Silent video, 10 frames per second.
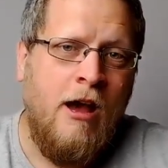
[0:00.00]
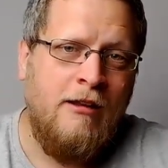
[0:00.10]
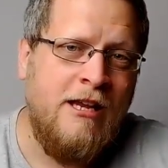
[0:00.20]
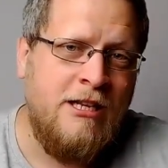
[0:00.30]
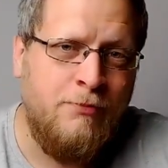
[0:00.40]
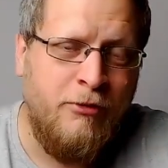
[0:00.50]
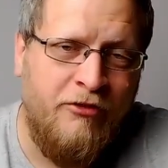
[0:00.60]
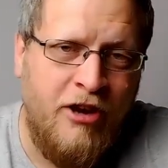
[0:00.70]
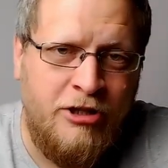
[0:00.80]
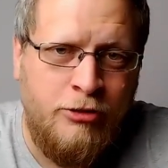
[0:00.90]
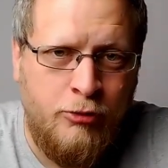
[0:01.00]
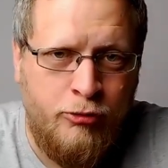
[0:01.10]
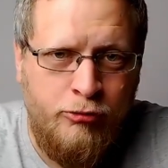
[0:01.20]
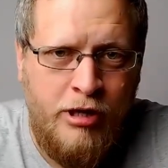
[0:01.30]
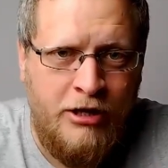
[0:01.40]
unless
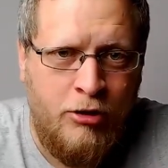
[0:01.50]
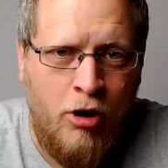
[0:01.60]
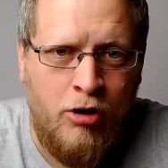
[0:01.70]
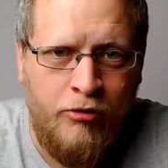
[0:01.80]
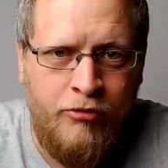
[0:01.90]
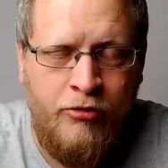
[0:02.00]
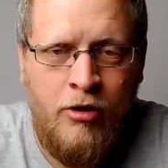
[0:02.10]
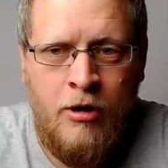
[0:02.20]
professionals really kind of,